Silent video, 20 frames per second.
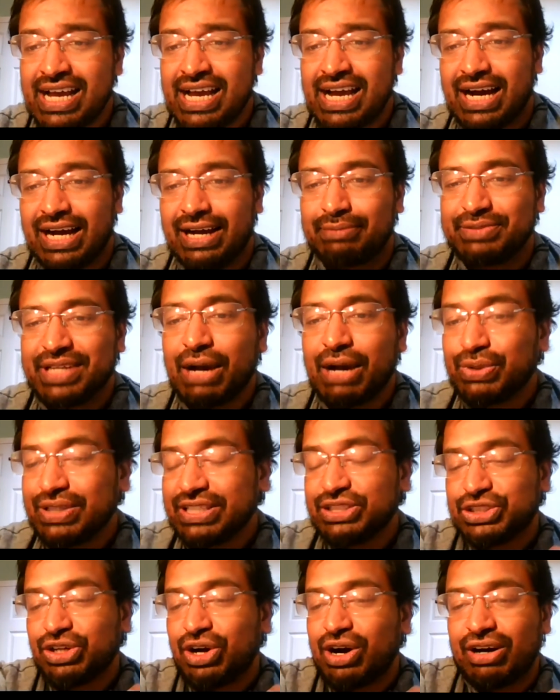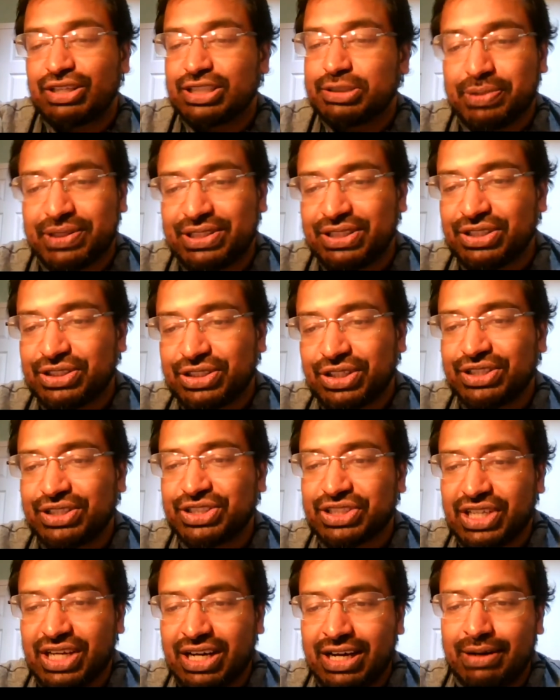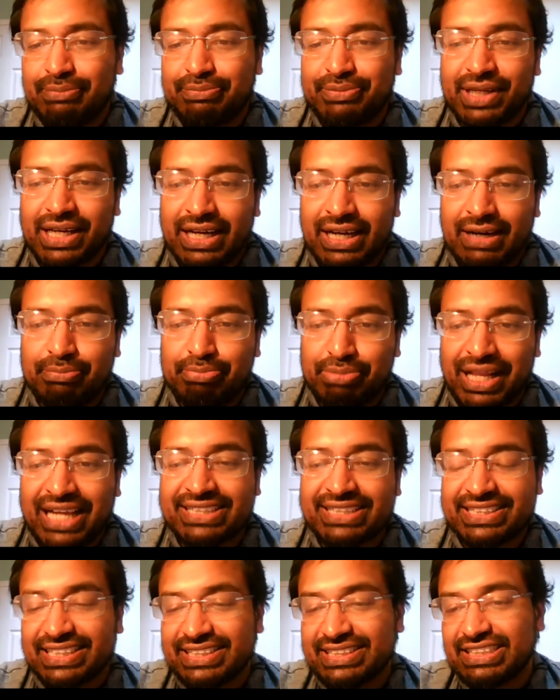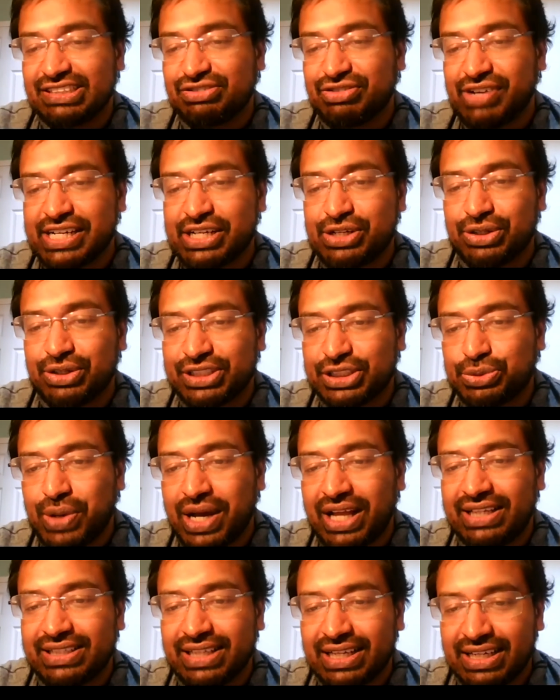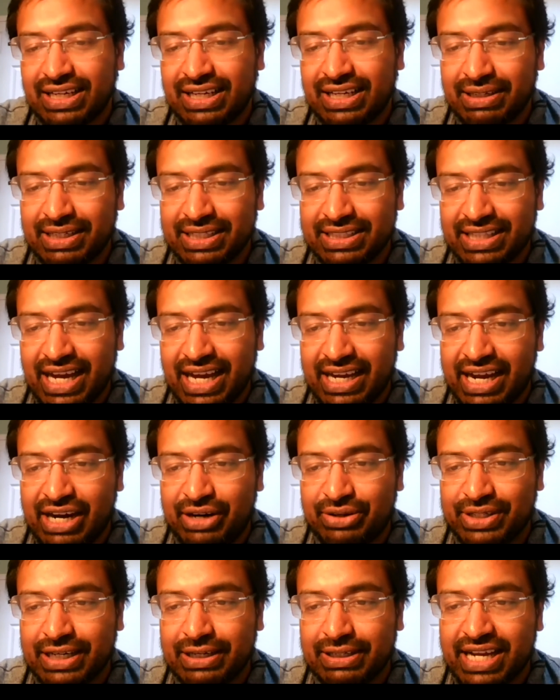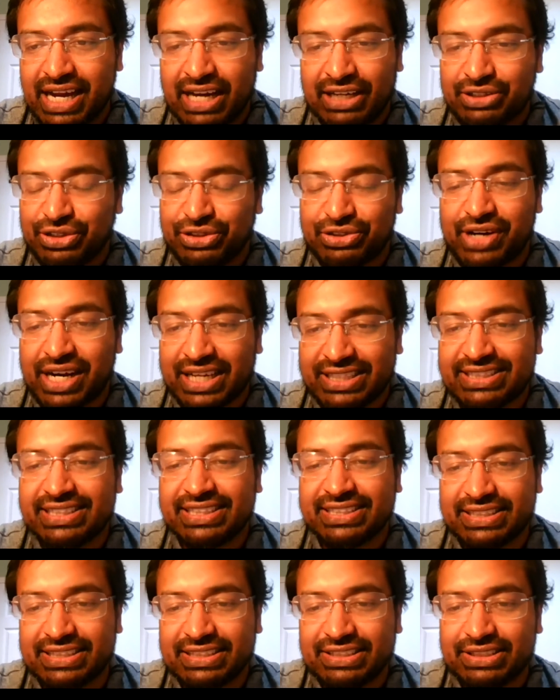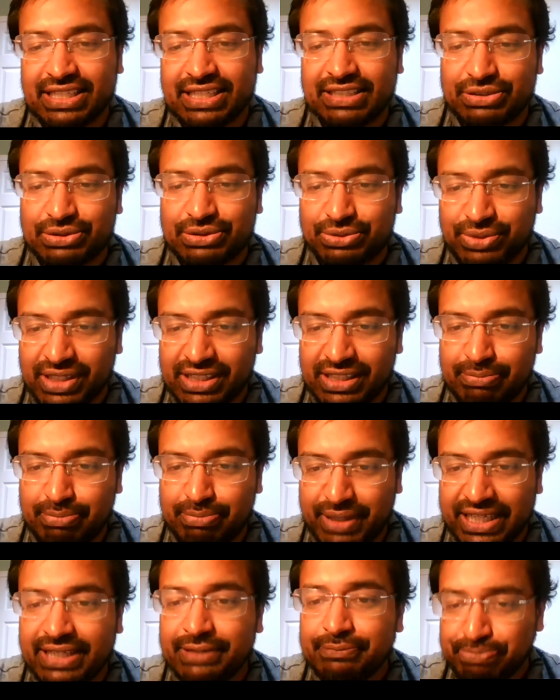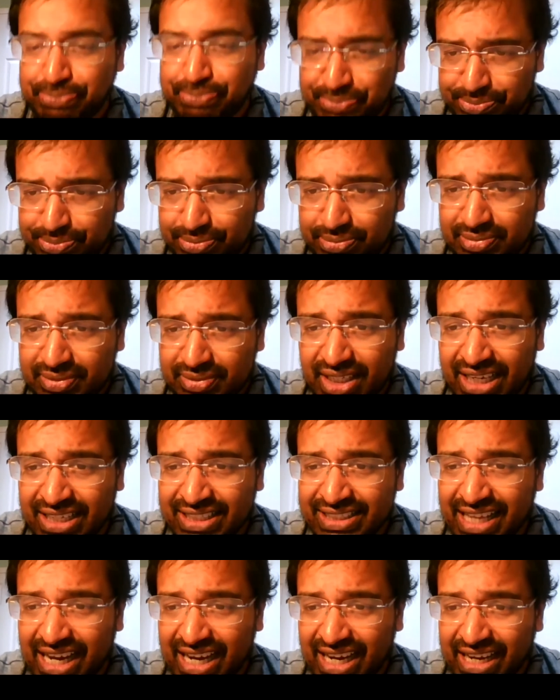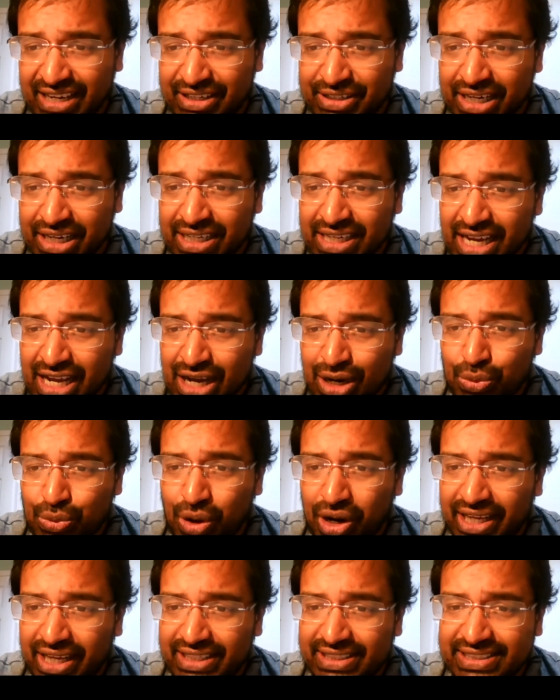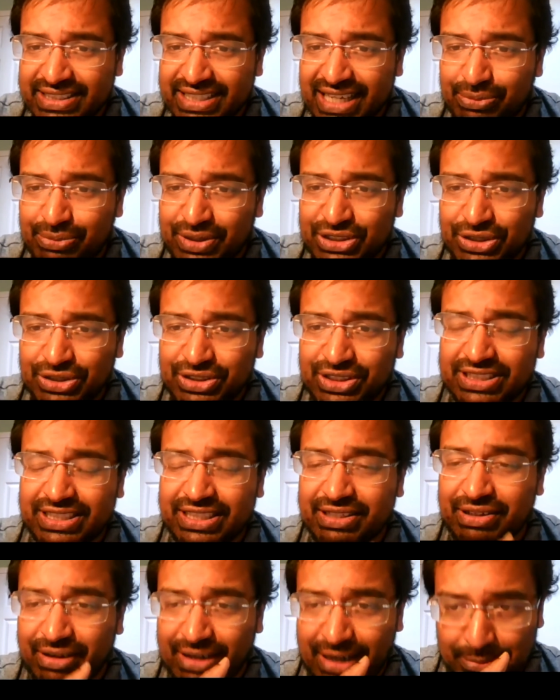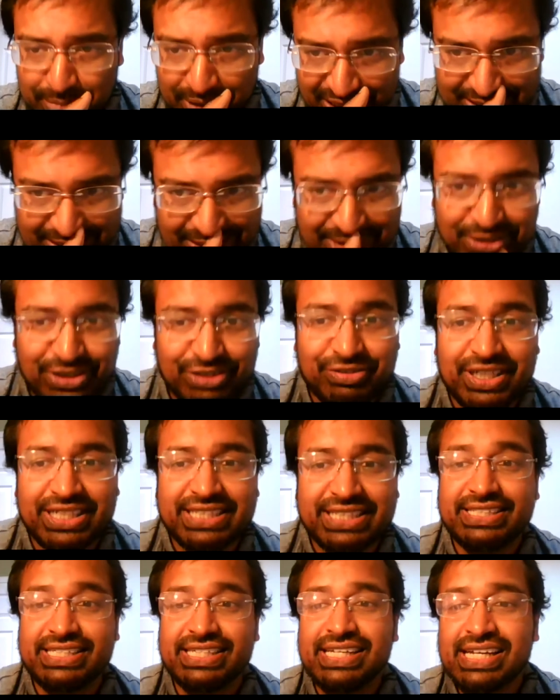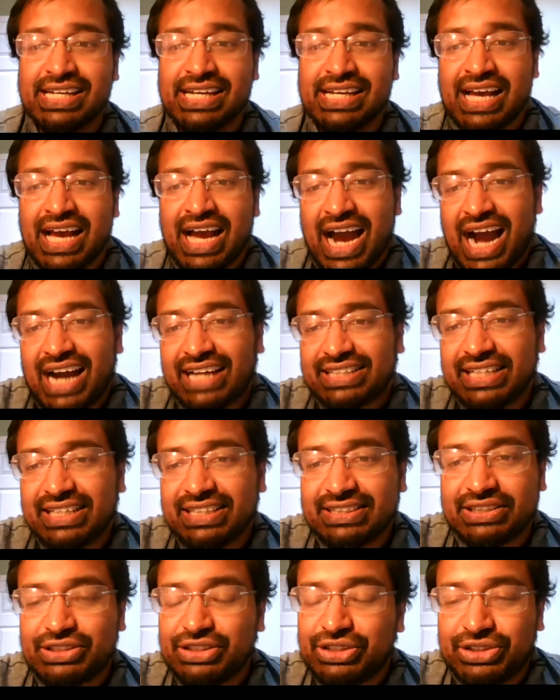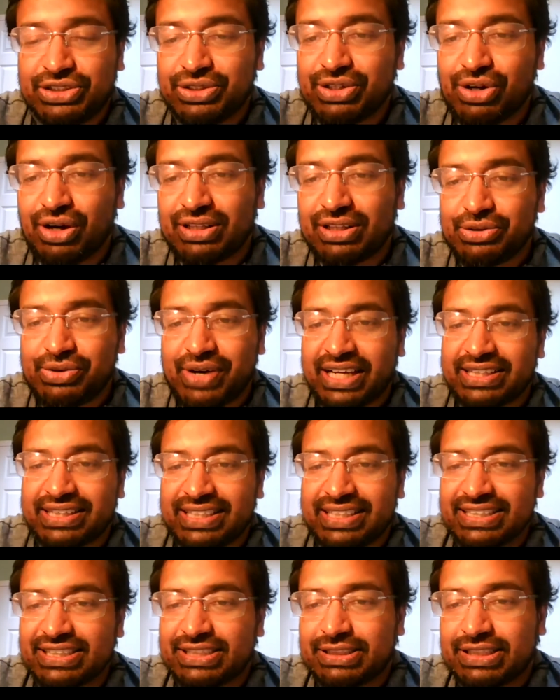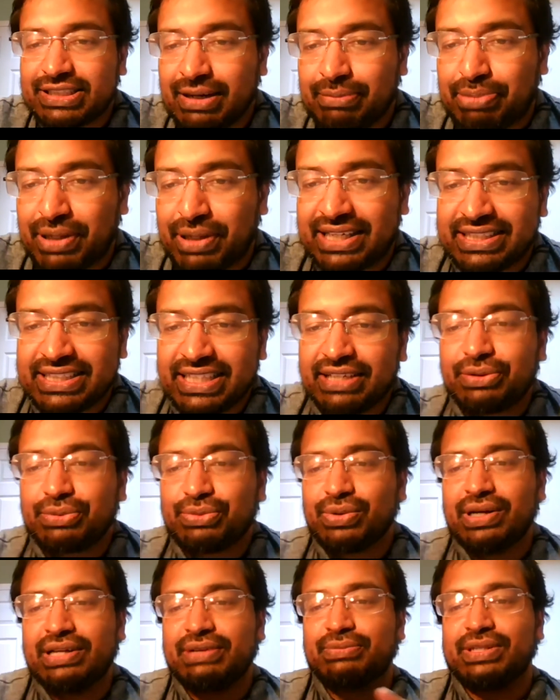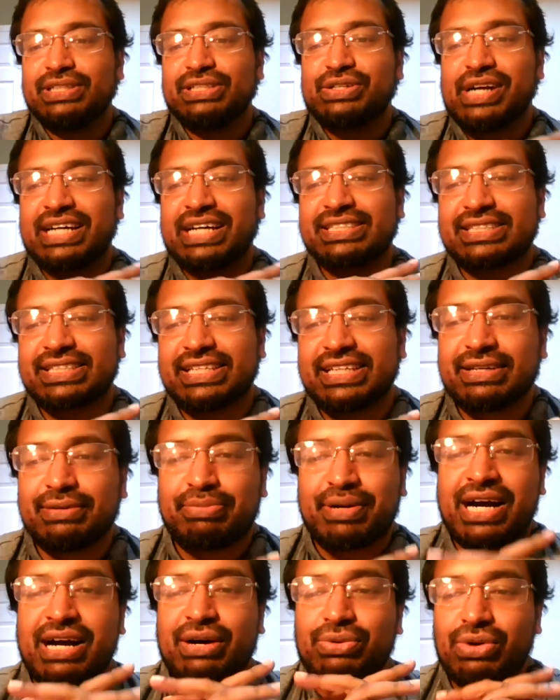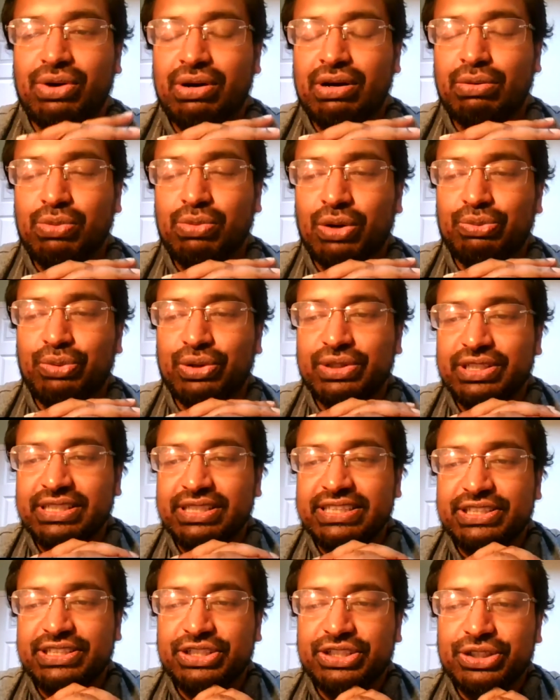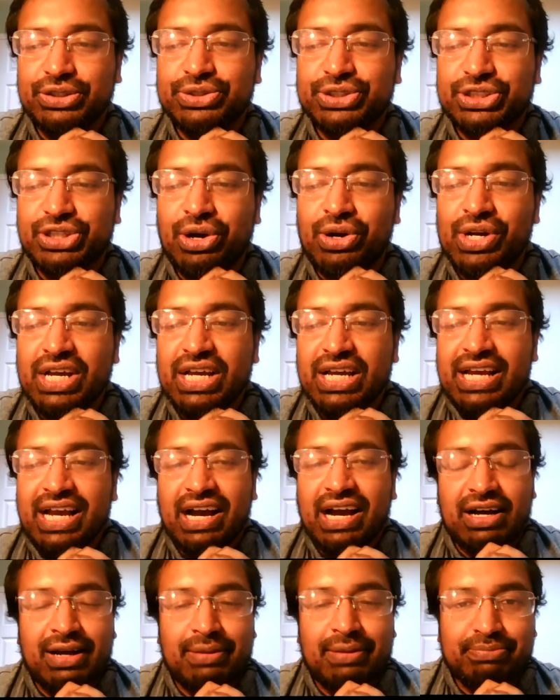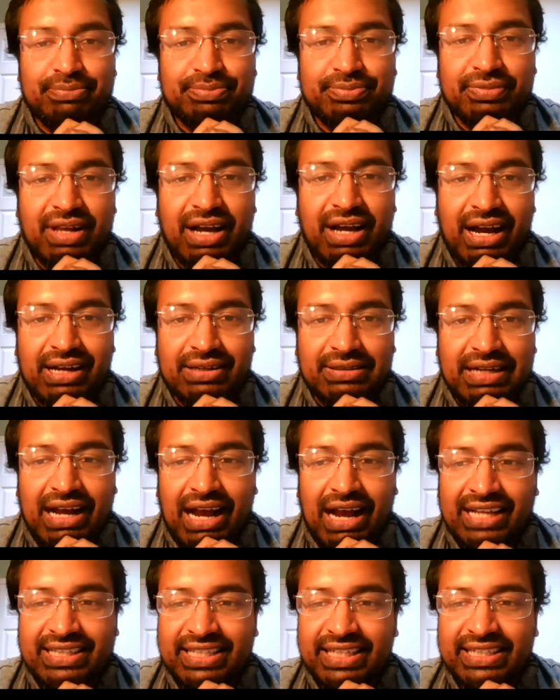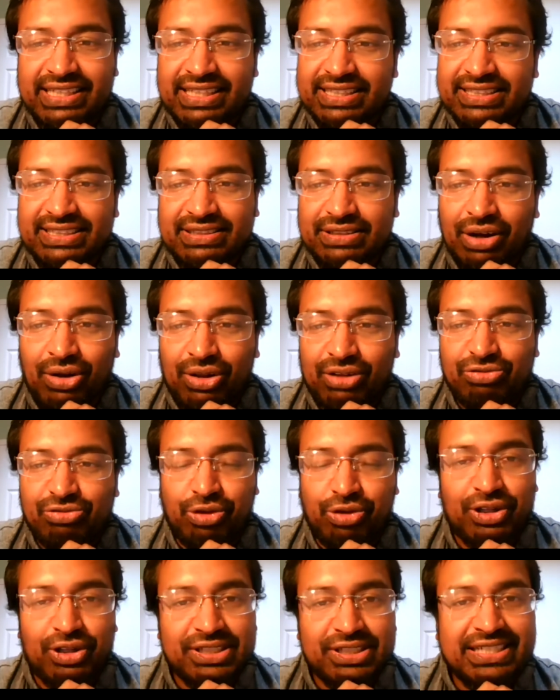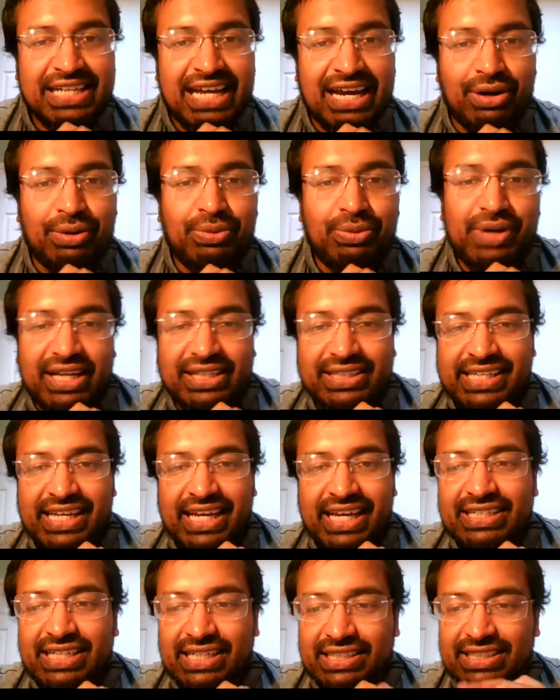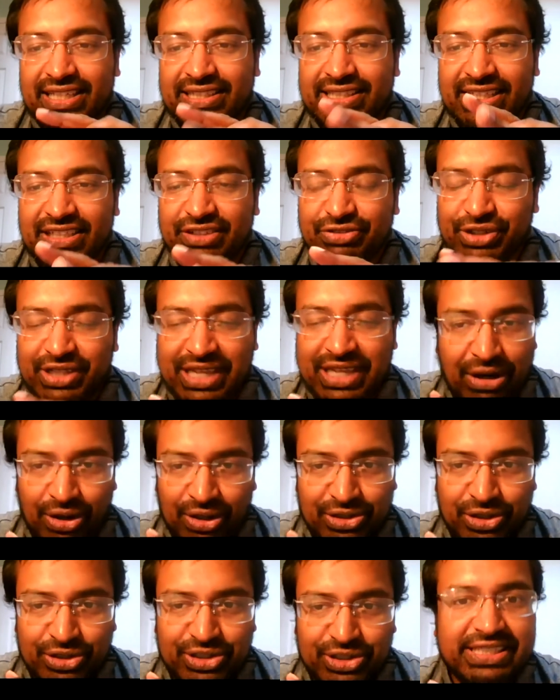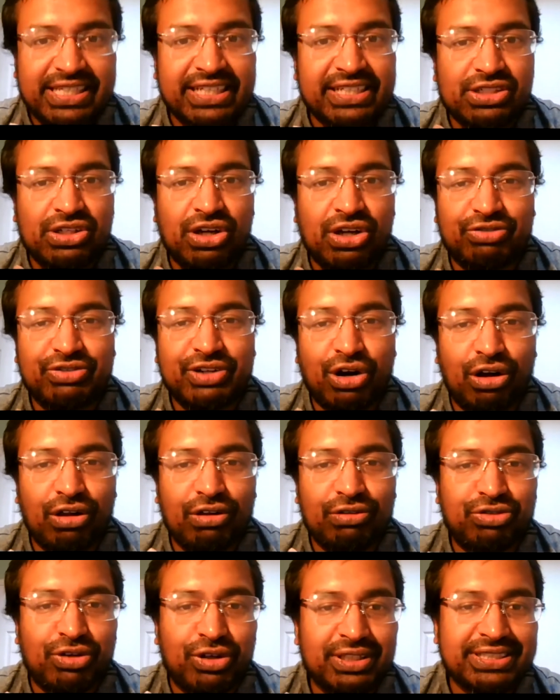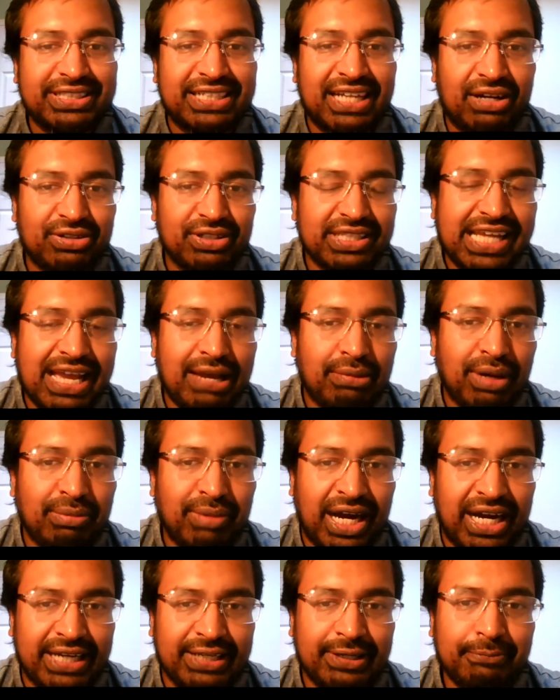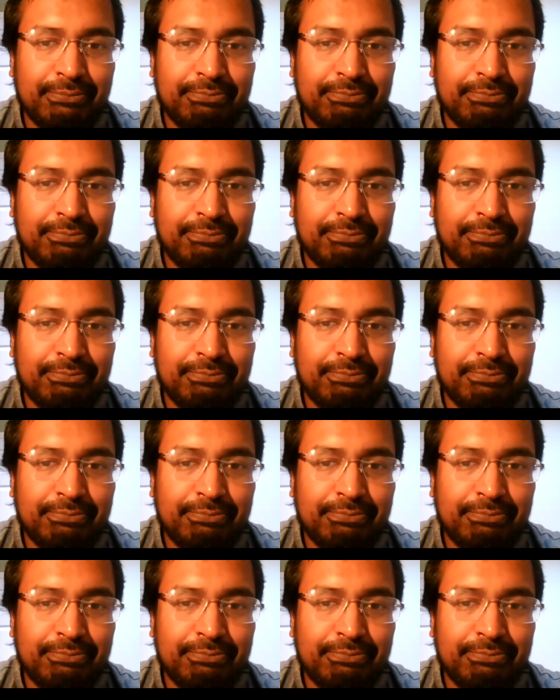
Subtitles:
Yeah, Wythenshawe Hospital does. Plastics is very good as well in that area. Cardiothoracics is really big in that area. What else can we do to secure our place in university? I think you're doing all the right things, Pania, when you're asking about what you need to do. So I think it's all falls down at the end, because I think if you get all those ticked off, it all falls down on the MMI.